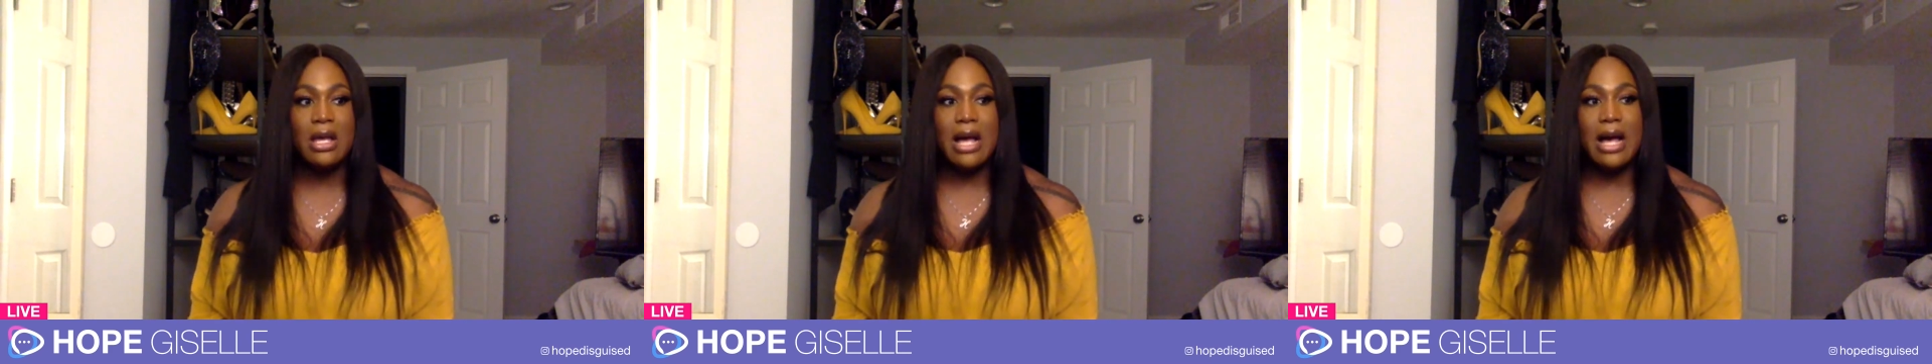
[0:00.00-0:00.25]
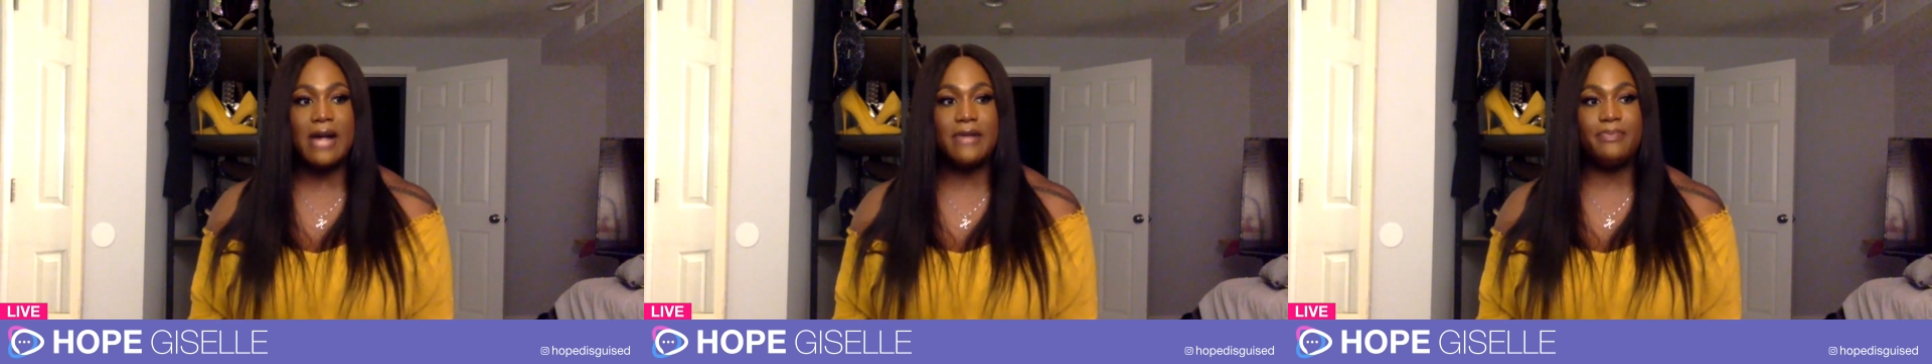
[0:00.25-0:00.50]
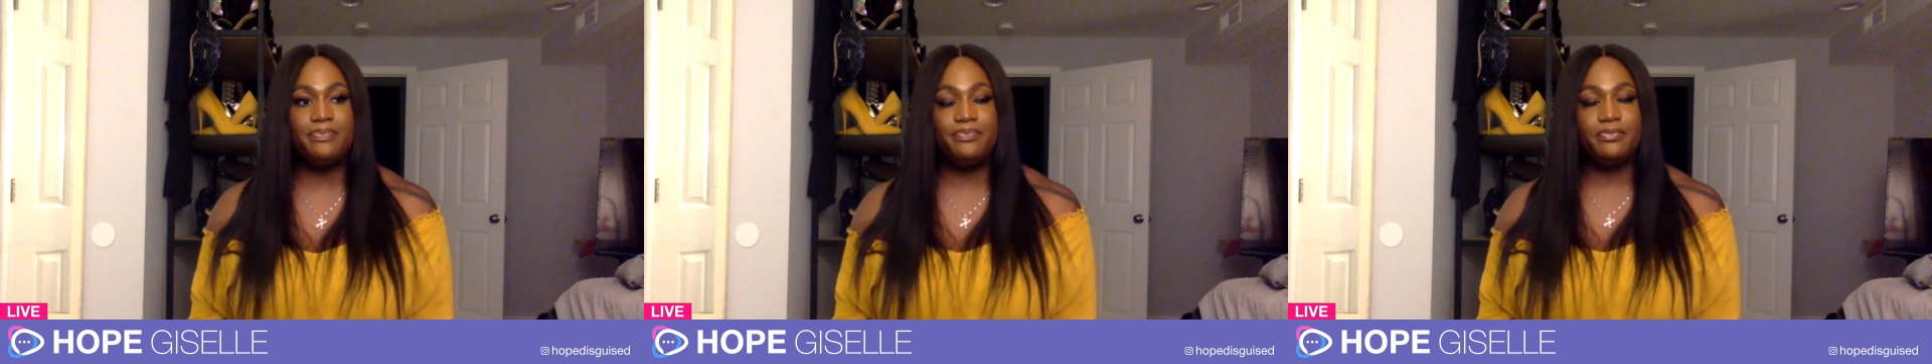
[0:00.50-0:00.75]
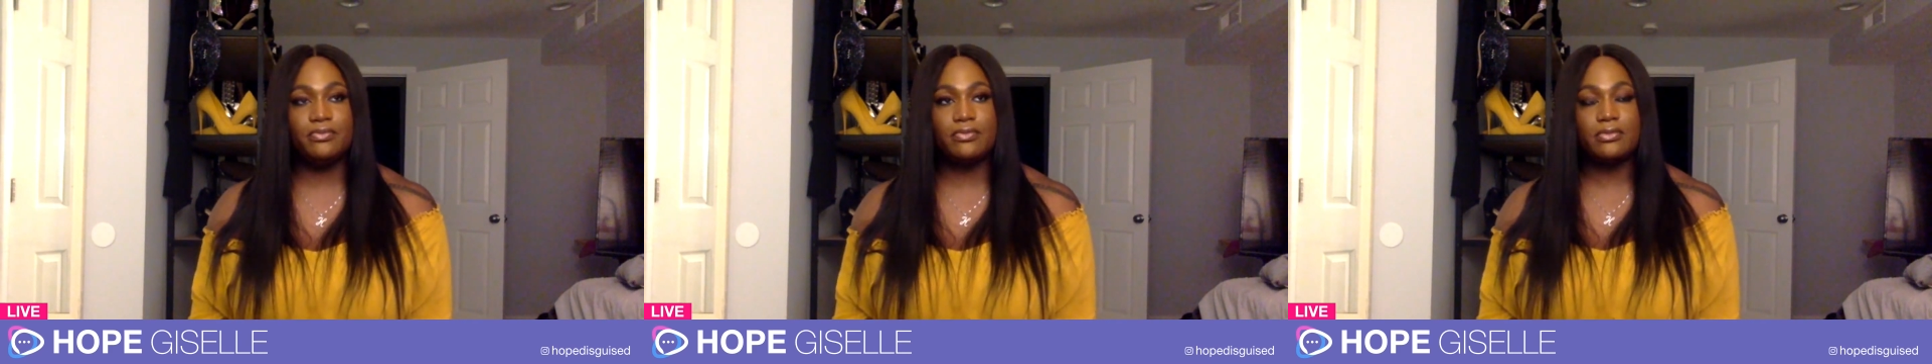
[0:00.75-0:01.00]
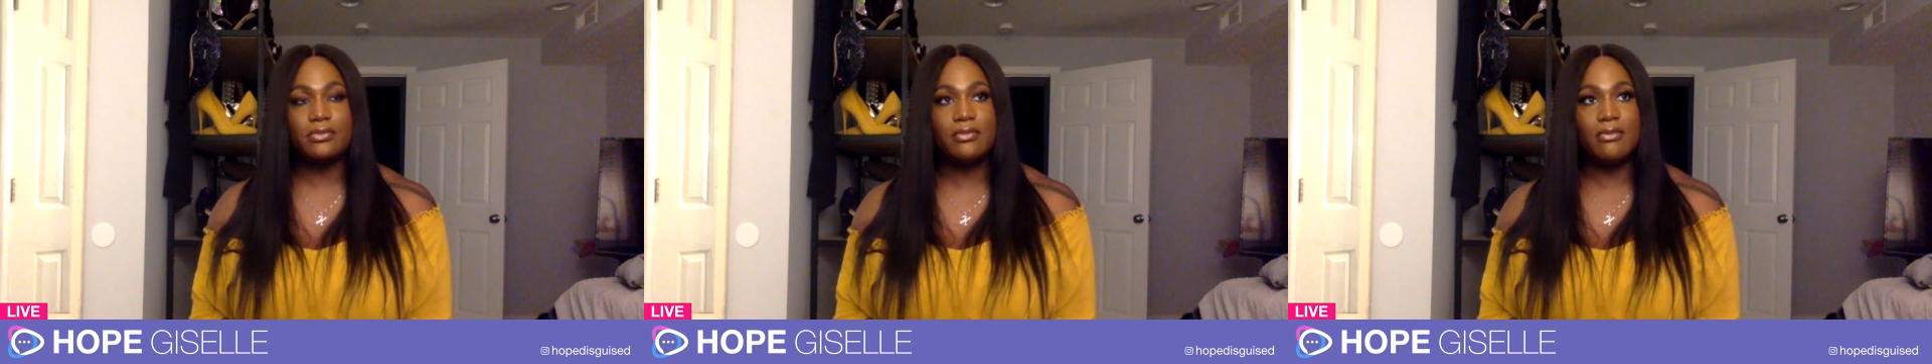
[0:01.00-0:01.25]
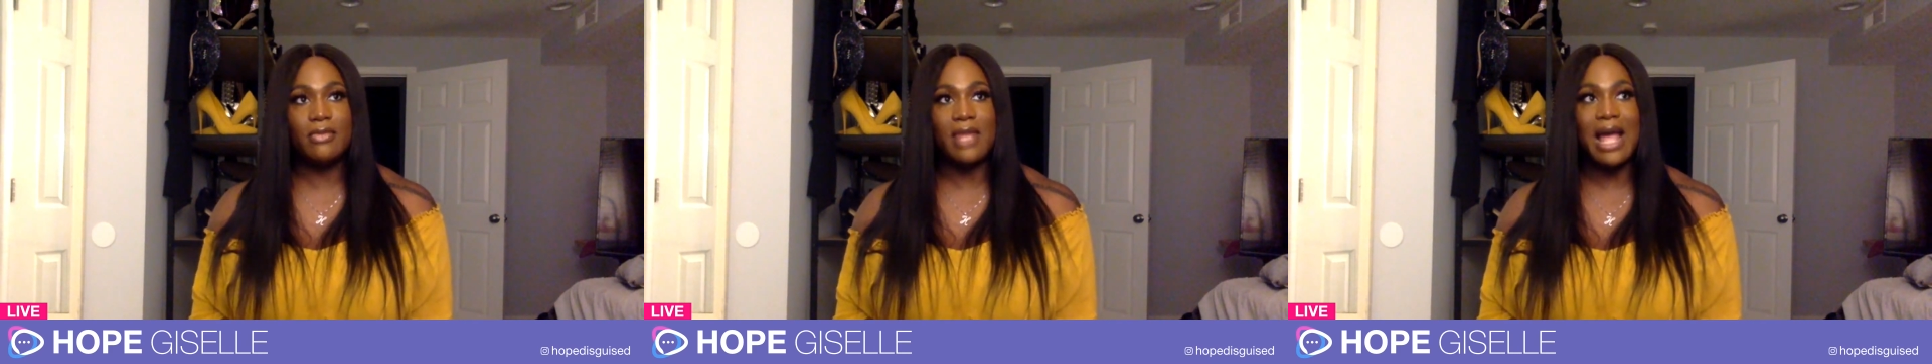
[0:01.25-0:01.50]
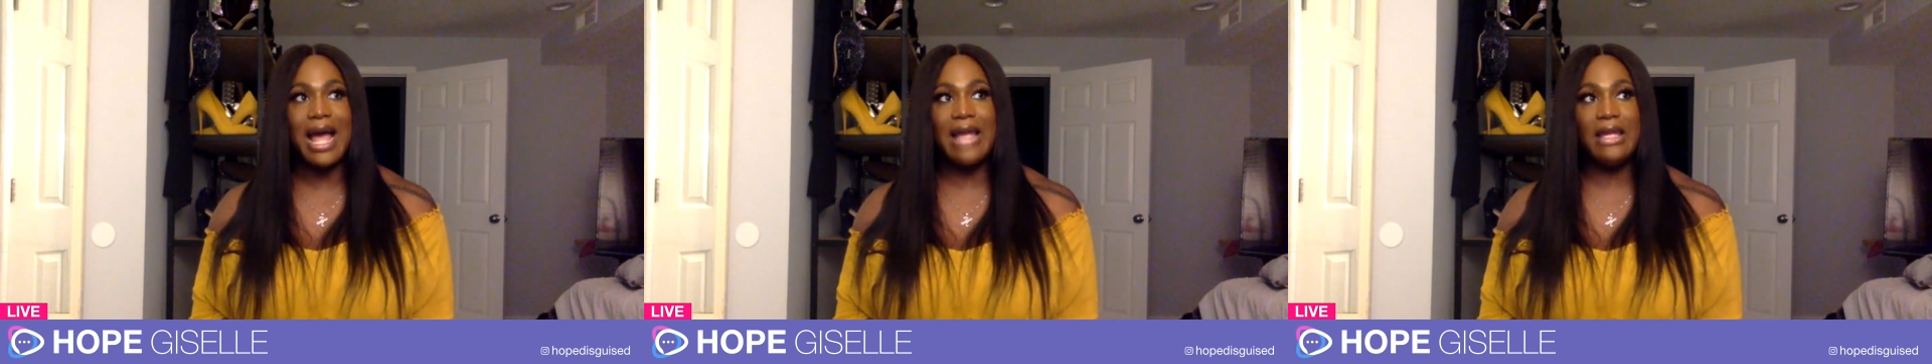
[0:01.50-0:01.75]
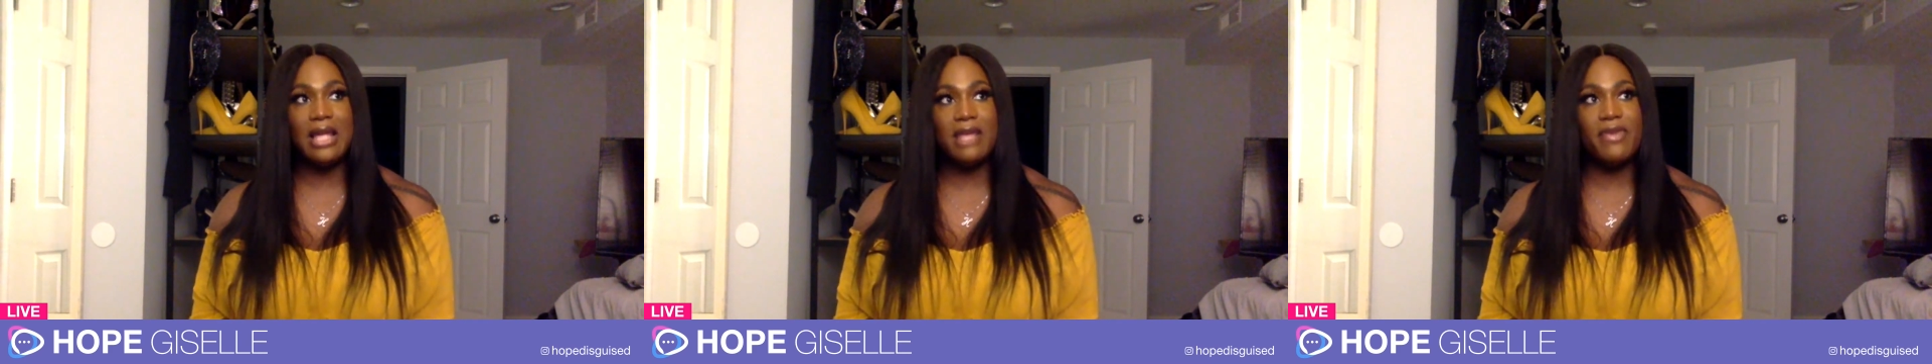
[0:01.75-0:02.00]
I
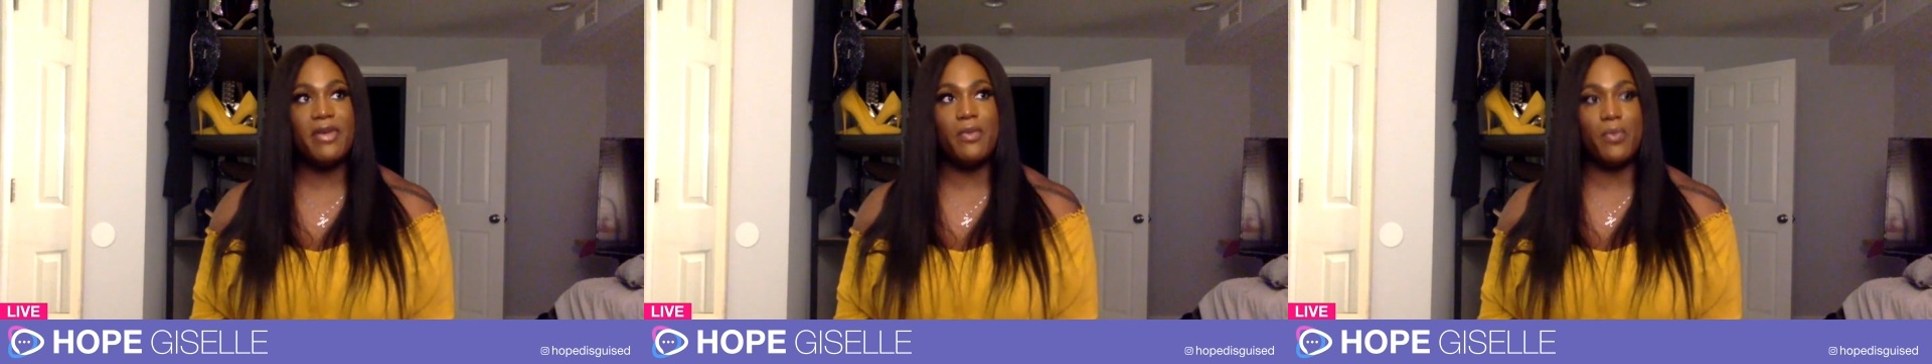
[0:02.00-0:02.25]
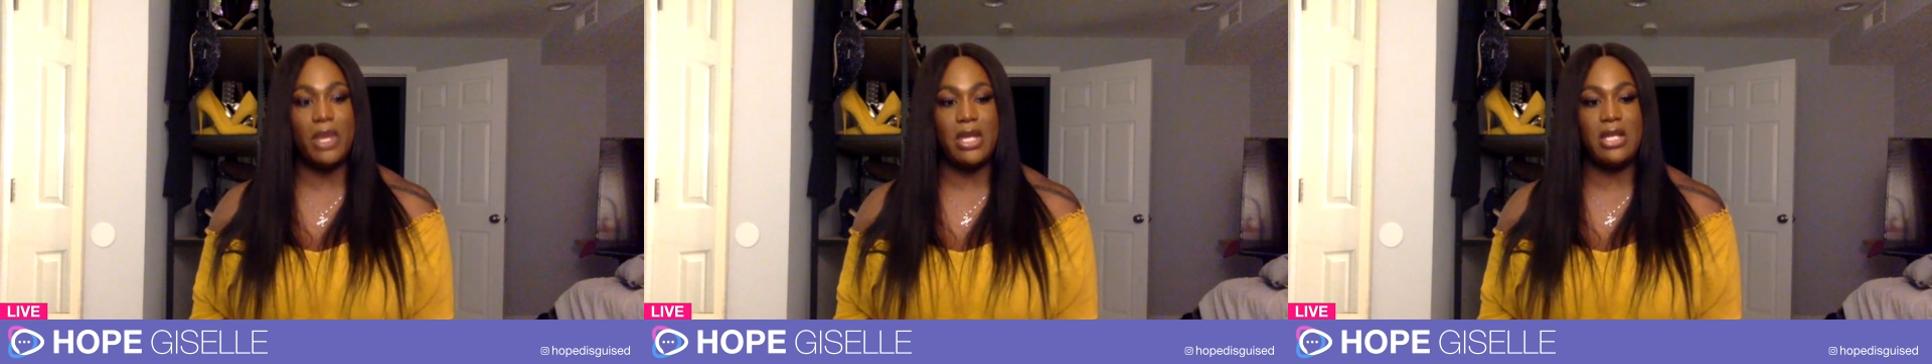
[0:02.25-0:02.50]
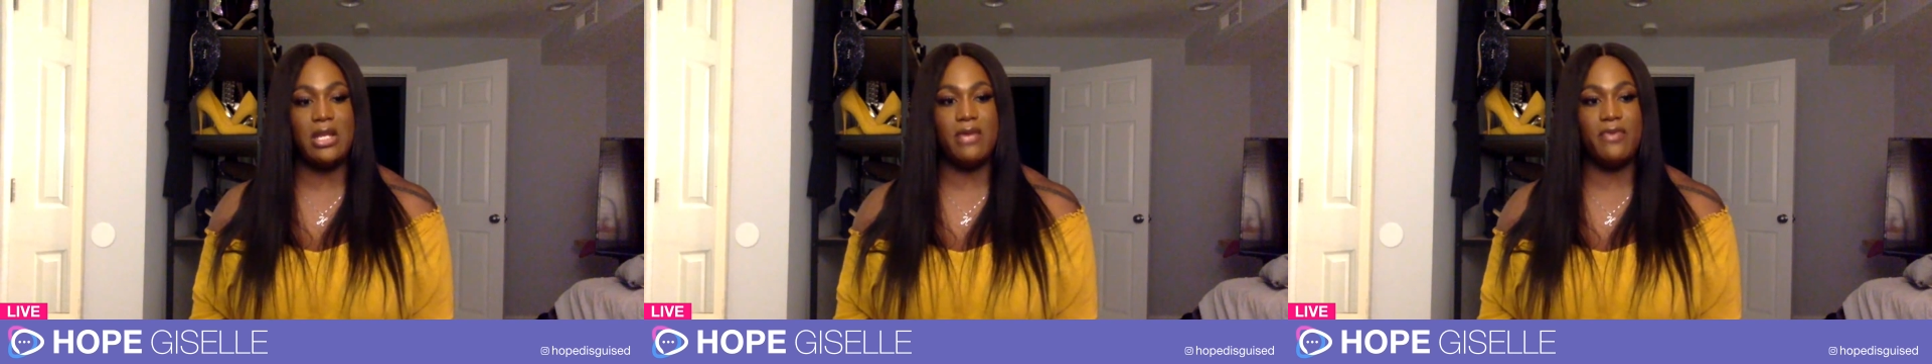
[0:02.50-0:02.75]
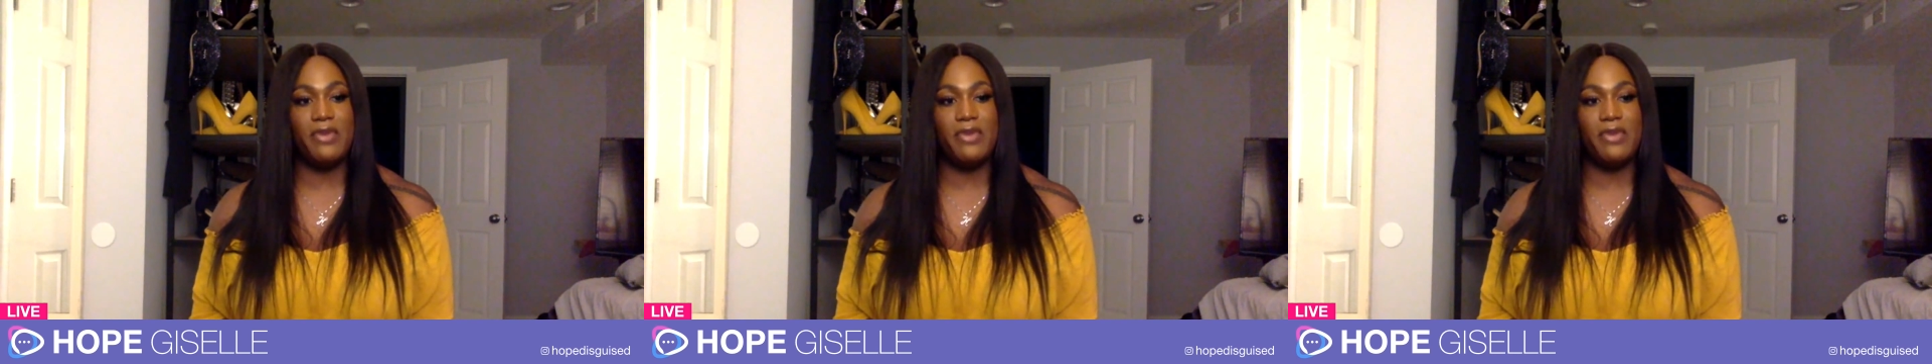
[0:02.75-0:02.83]
love it when